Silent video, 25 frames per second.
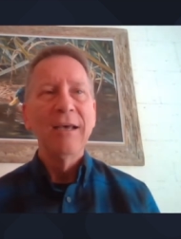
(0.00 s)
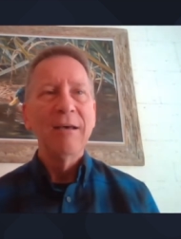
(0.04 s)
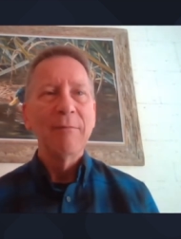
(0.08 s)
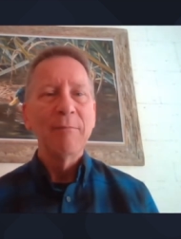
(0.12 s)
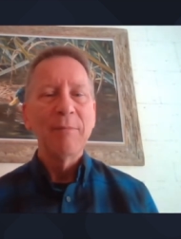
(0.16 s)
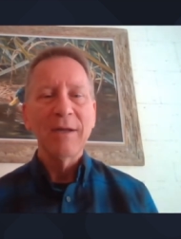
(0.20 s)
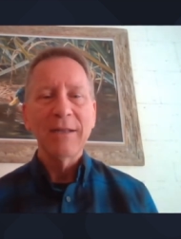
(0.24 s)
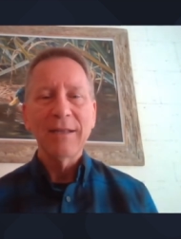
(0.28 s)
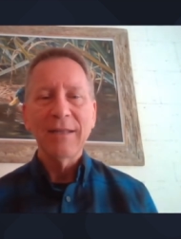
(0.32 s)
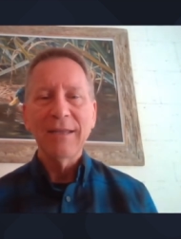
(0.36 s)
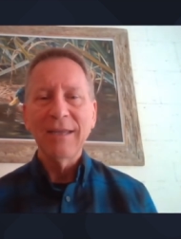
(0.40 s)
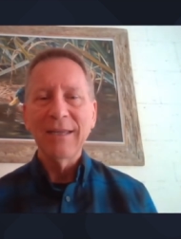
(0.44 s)

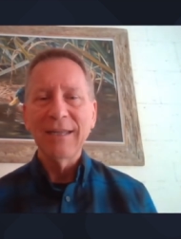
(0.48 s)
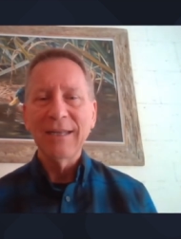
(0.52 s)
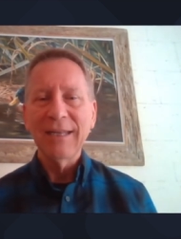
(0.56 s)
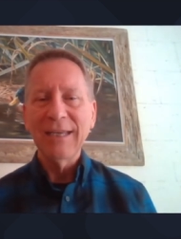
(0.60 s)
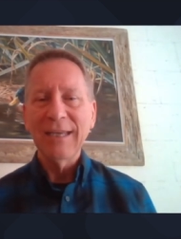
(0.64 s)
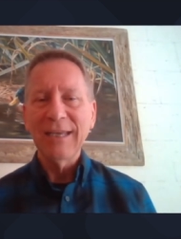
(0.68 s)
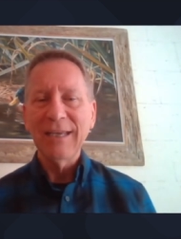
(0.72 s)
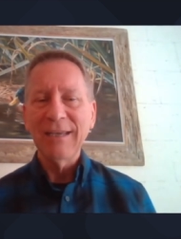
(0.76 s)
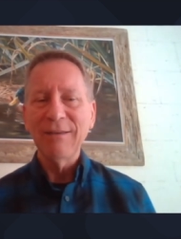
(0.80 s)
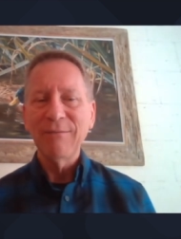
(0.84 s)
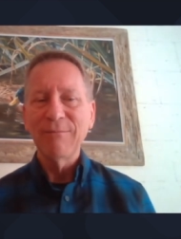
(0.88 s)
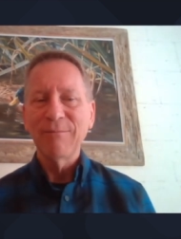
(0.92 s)
But
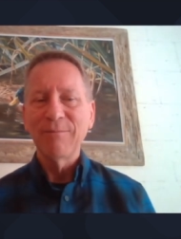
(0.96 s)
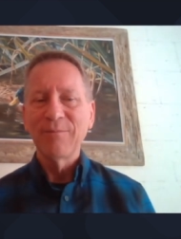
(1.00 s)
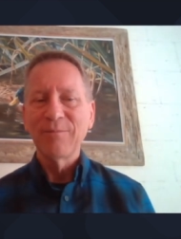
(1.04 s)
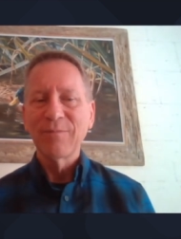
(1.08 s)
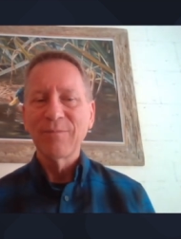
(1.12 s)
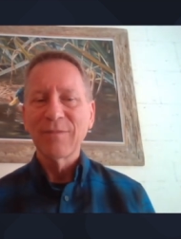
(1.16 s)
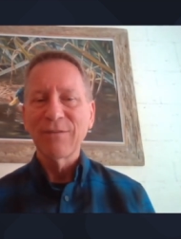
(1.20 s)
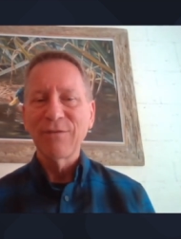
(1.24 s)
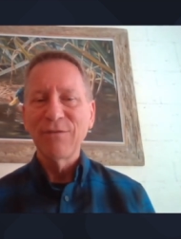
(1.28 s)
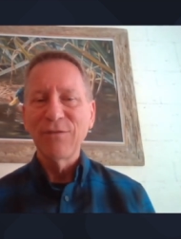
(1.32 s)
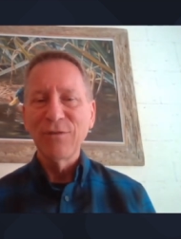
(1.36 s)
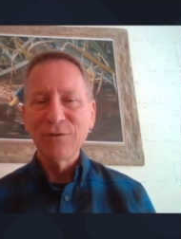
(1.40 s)
any
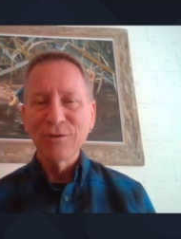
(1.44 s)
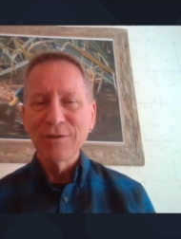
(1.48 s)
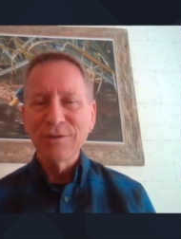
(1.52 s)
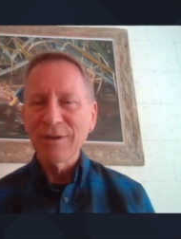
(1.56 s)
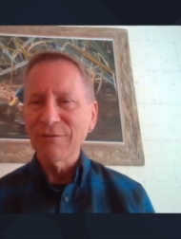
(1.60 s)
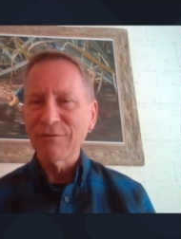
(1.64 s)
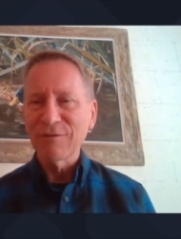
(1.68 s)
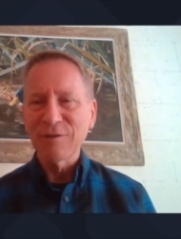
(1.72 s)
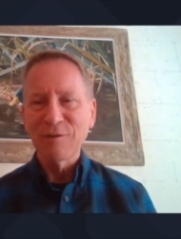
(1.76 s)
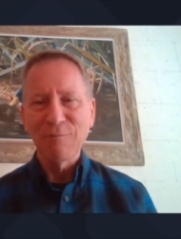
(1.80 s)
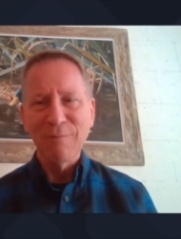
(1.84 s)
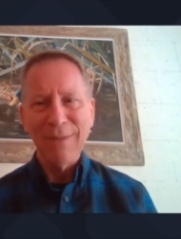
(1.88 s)
food
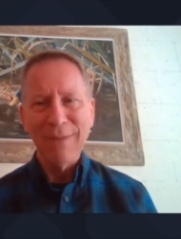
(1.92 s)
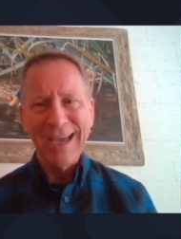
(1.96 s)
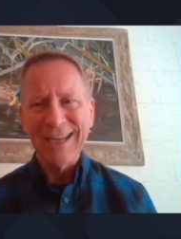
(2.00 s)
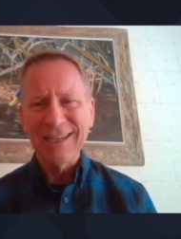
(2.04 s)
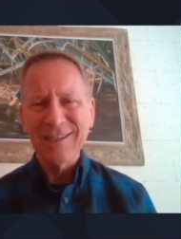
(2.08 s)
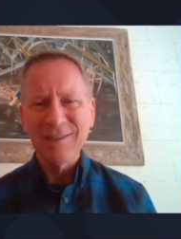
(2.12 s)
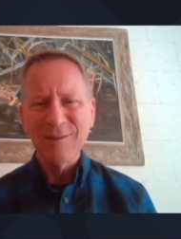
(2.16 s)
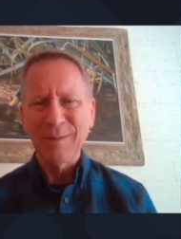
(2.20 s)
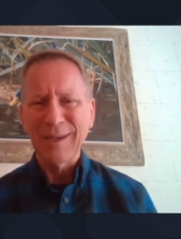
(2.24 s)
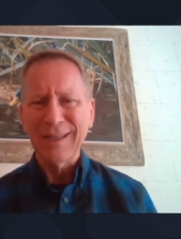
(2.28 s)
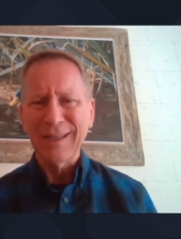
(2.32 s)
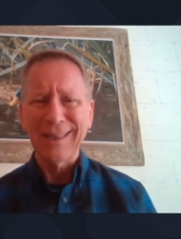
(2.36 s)
service
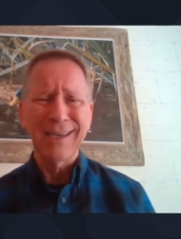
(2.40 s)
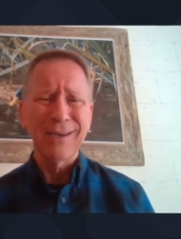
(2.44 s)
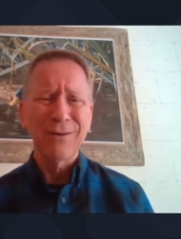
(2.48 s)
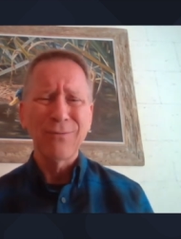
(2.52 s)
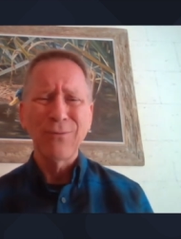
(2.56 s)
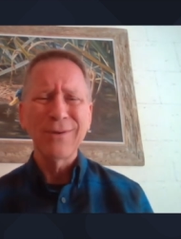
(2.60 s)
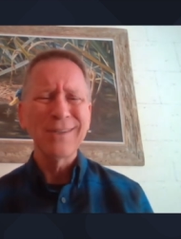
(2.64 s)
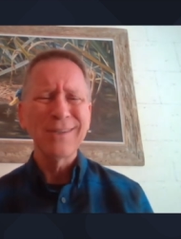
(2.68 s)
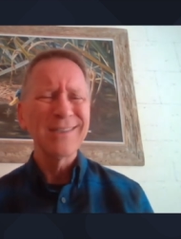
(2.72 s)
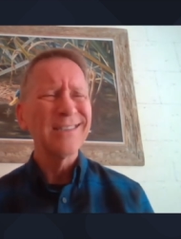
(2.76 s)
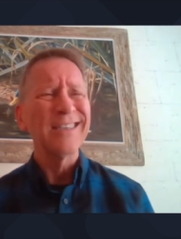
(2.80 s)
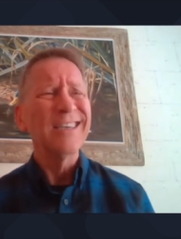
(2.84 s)
management, like
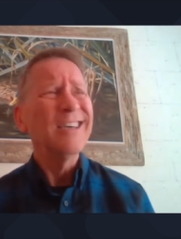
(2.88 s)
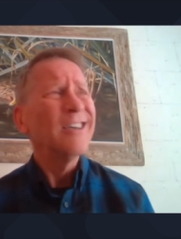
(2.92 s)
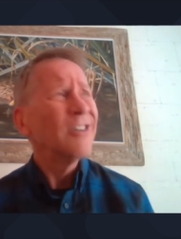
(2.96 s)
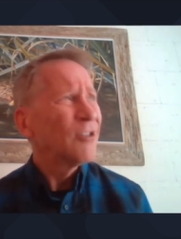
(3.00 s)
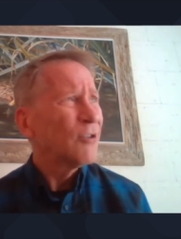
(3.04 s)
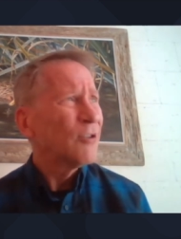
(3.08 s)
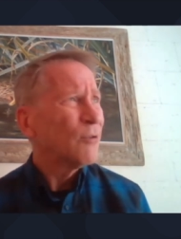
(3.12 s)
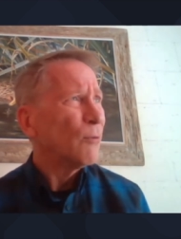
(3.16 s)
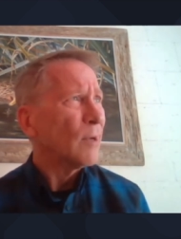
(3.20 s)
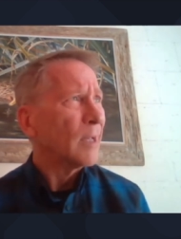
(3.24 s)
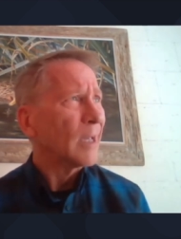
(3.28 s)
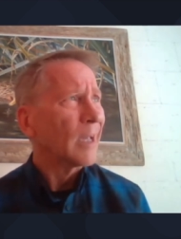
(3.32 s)
what's
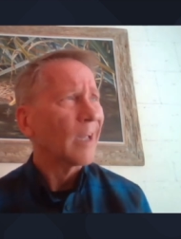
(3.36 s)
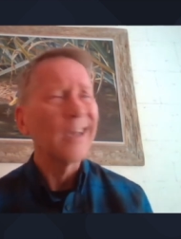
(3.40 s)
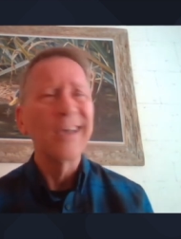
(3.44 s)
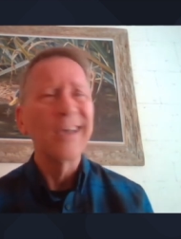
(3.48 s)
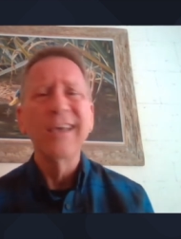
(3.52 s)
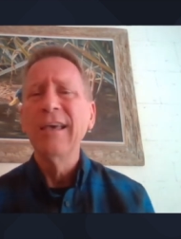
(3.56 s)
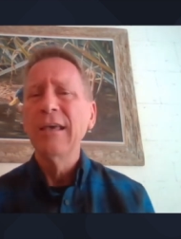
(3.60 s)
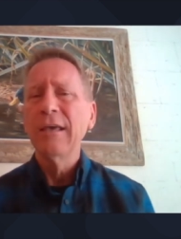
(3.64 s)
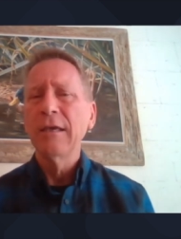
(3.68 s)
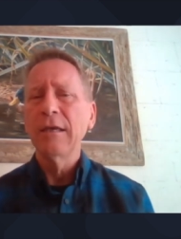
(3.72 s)
issuing,